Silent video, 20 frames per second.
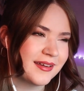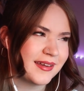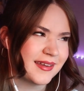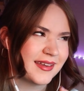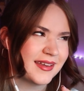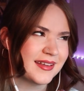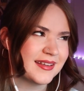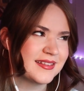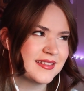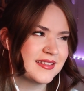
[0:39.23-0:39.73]
I
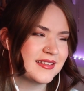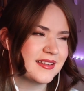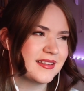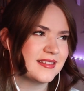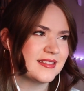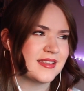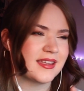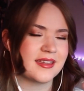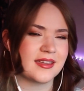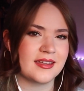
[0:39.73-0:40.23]
guess,
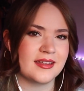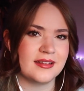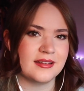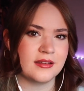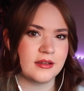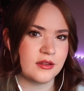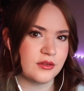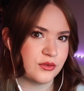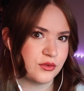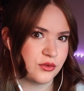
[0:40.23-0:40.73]

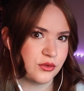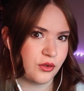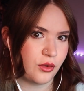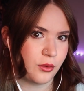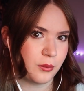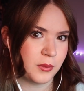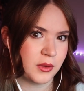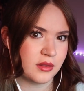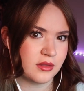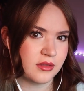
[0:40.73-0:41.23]
second
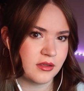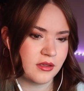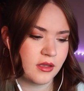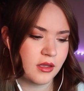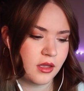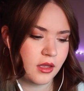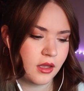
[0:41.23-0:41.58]
installment